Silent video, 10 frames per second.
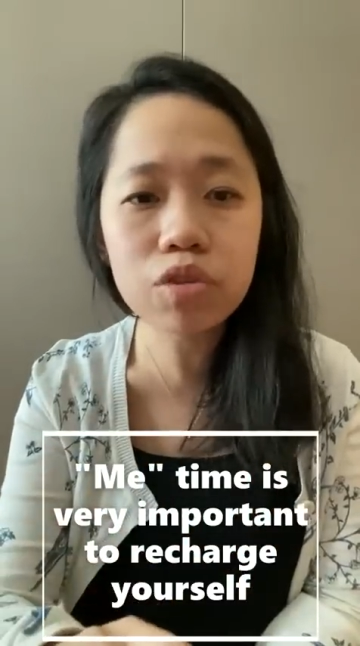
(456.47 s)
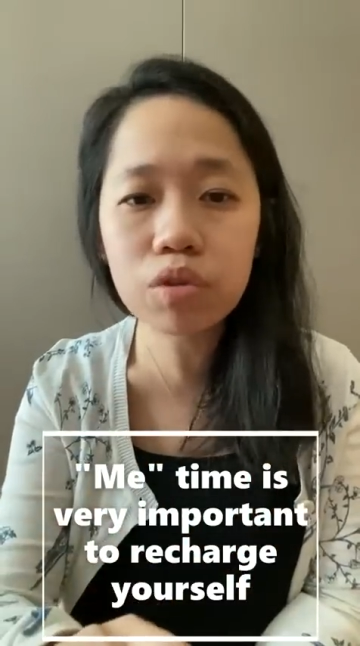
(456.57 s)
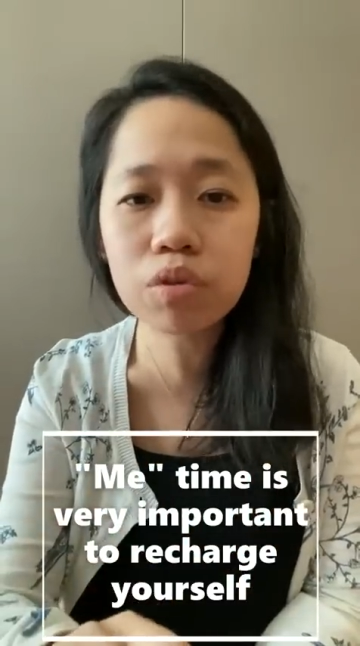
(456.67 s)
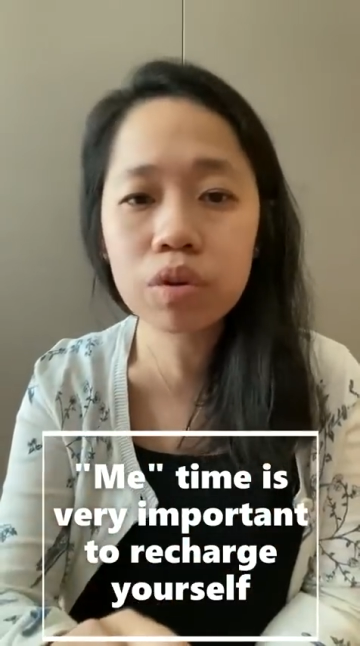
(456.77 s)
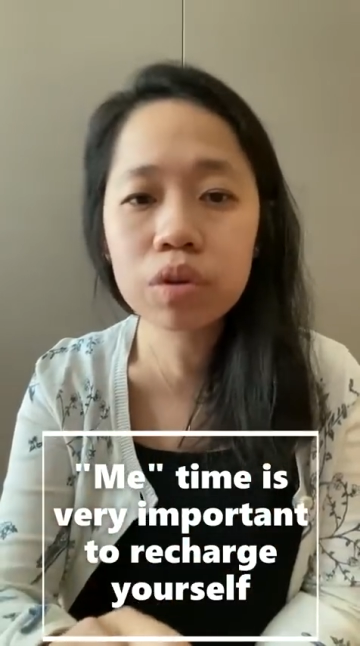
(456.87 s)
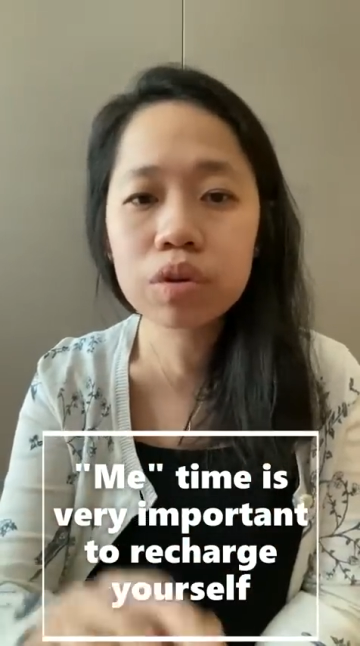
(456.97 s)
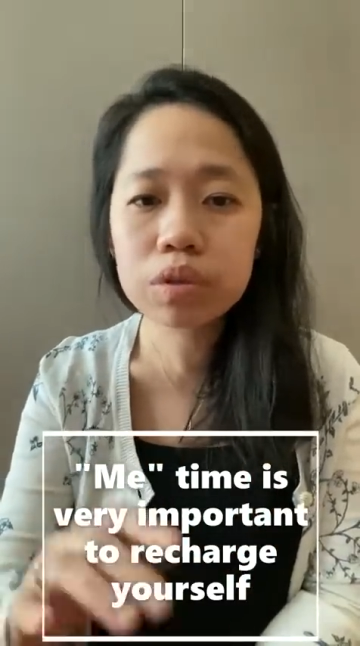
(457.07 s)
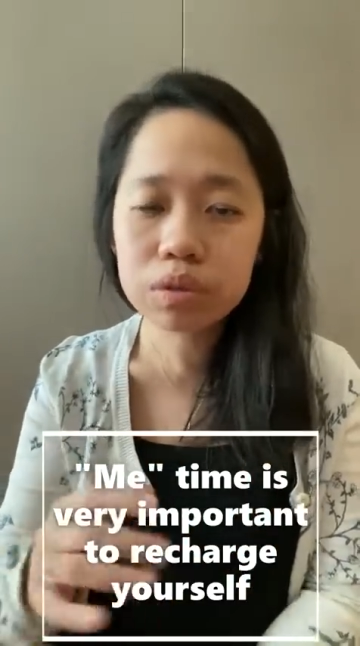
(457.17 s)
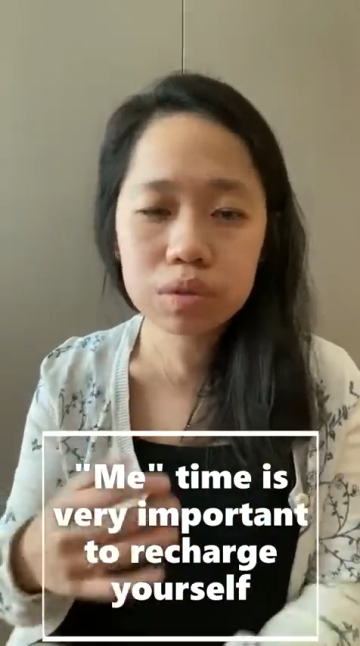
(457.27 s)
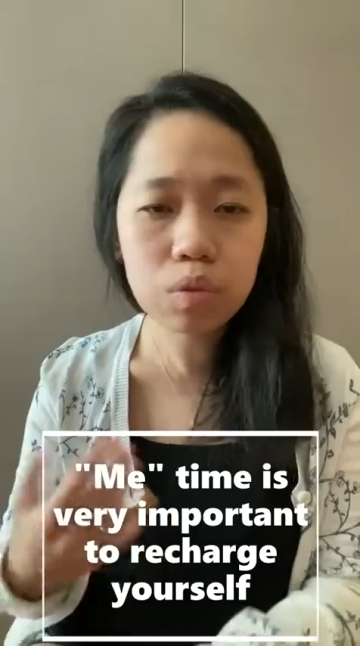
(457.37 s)
So
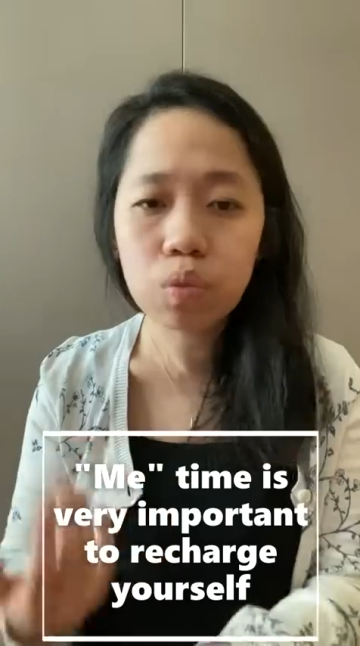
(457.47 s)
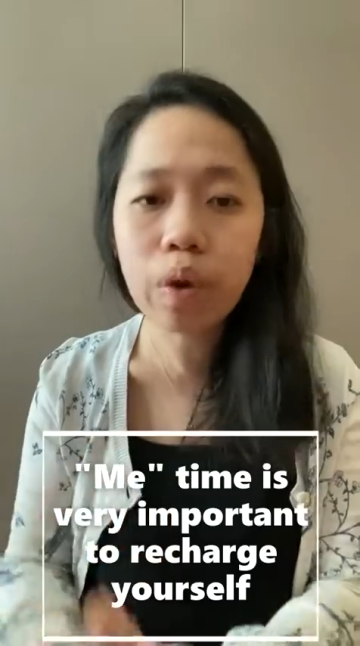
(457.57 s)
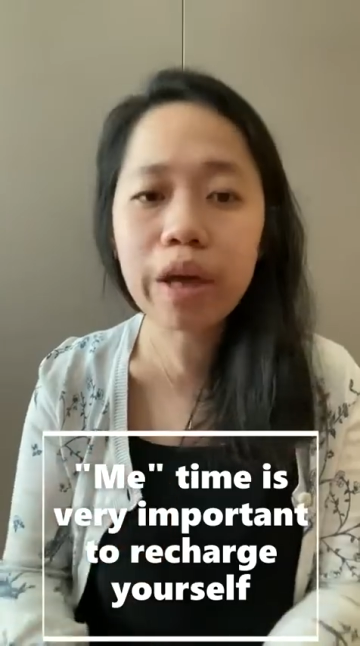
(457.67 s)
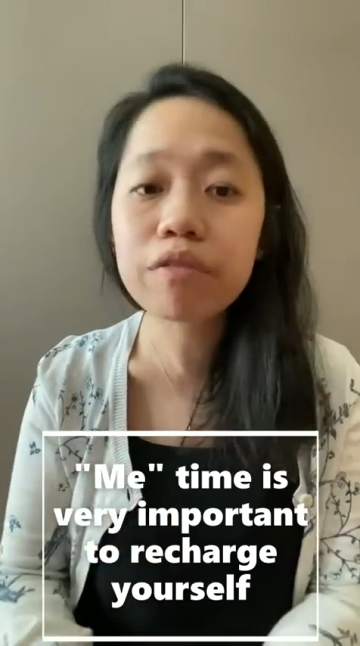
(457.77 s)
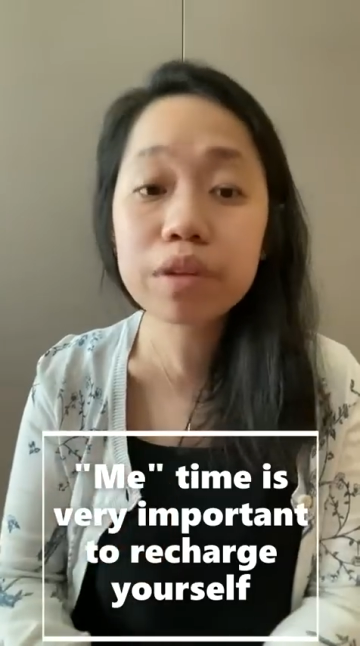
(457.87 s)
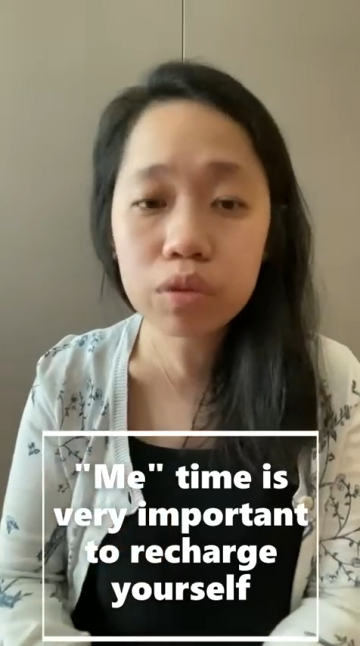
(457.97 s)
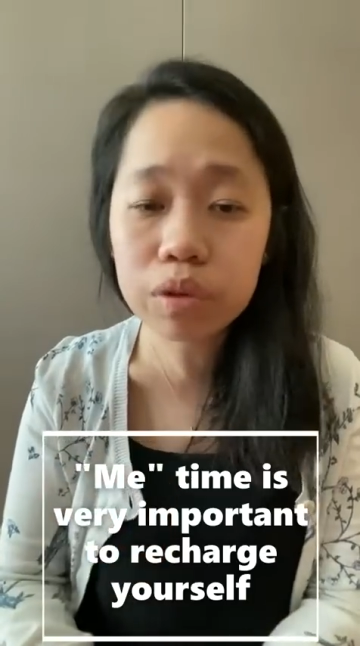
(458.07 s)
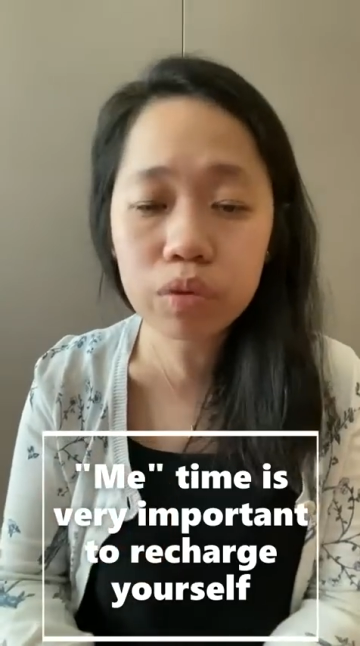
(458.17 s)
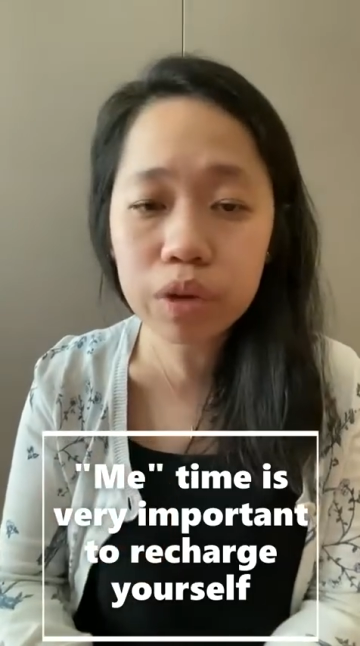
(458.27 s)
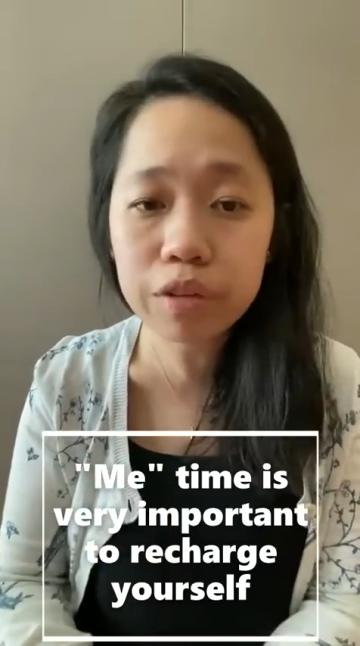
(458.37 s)
wherever you
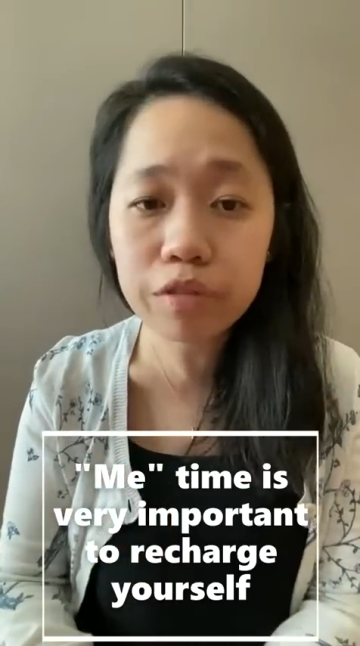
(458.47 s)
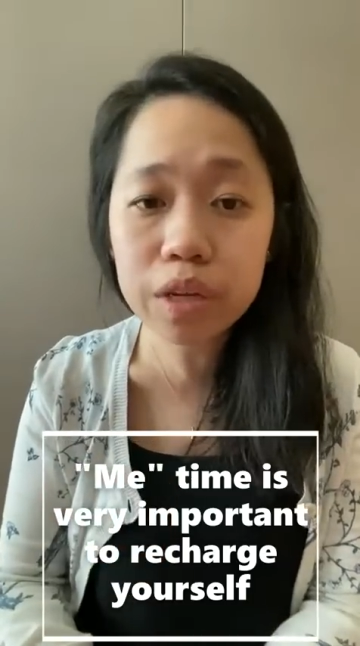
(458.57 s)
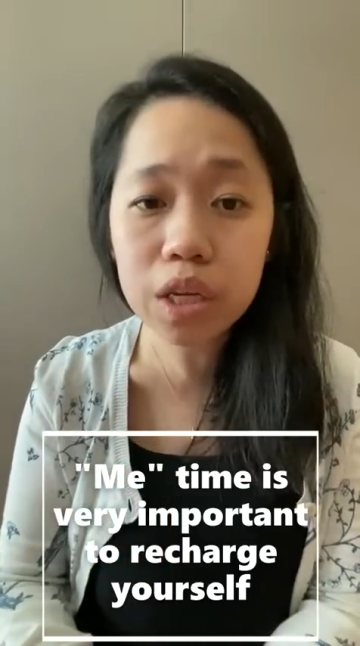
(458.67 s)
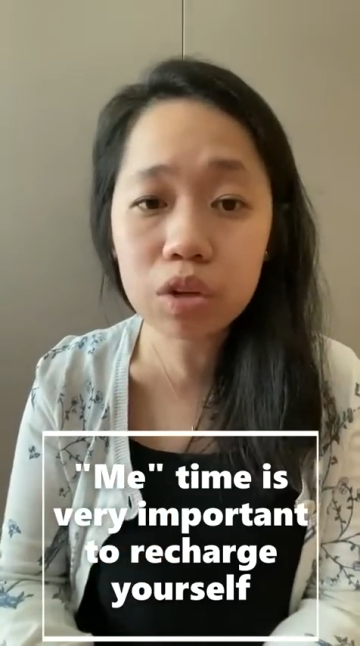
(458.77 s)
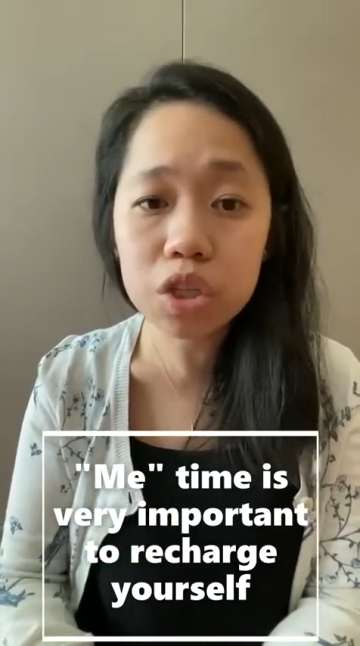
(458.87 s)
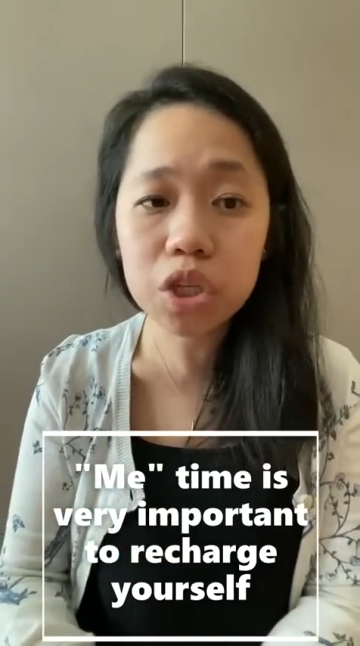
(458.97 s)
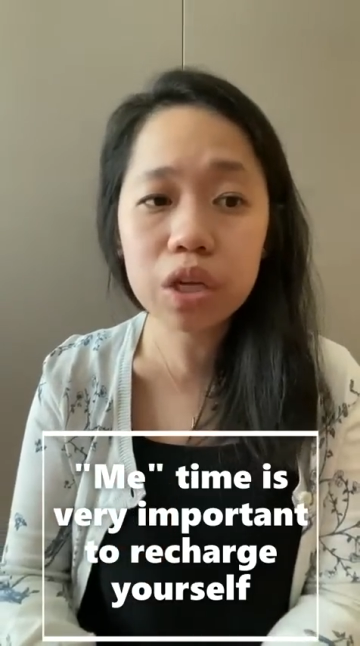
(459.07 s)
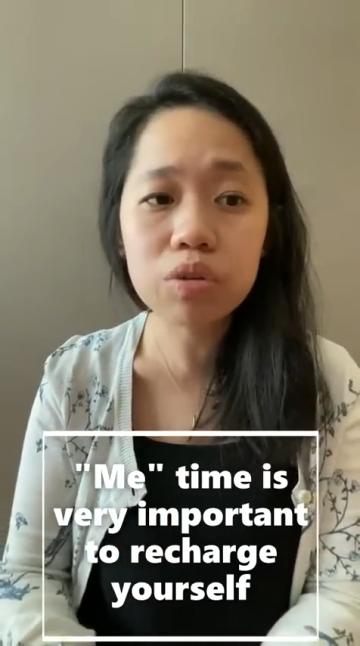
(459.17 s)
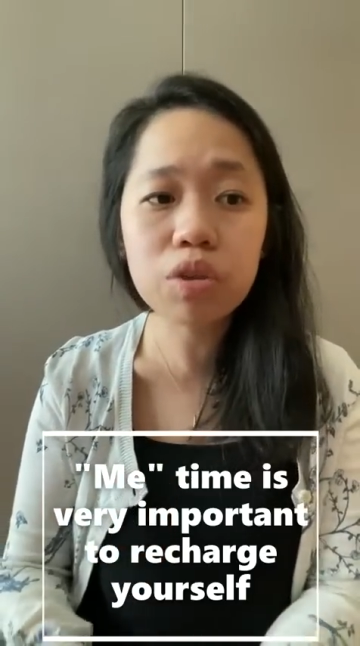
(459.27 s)
can fit it in your schedule,